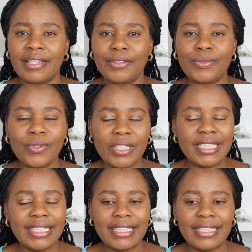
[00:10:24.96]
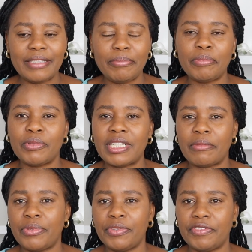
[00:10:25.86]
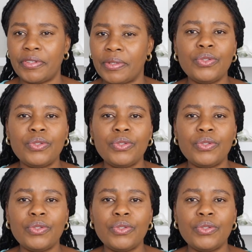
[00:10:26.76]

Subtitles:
you won't need people's approval.